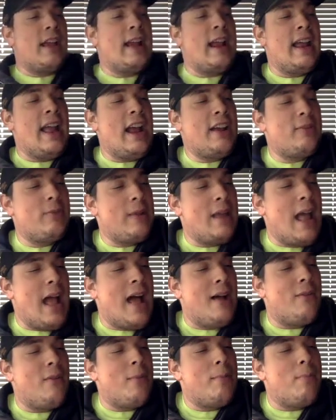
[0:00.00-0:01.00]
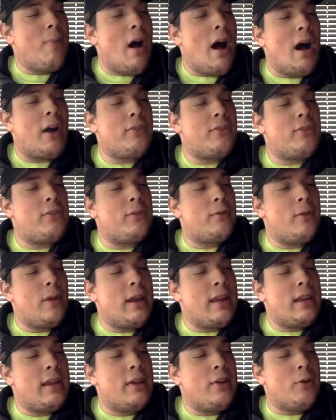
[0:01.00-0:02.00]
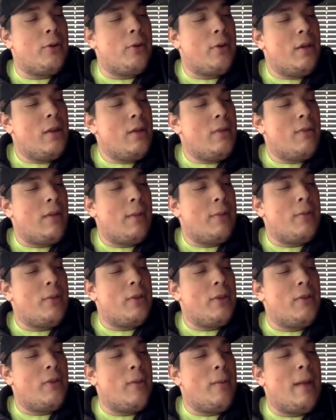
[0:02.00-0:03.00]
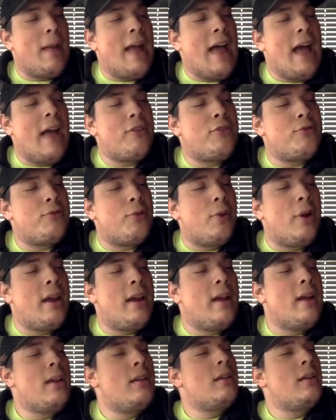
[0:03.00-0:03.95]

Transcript: And I actually have a box right here that I'm using for my ashtray.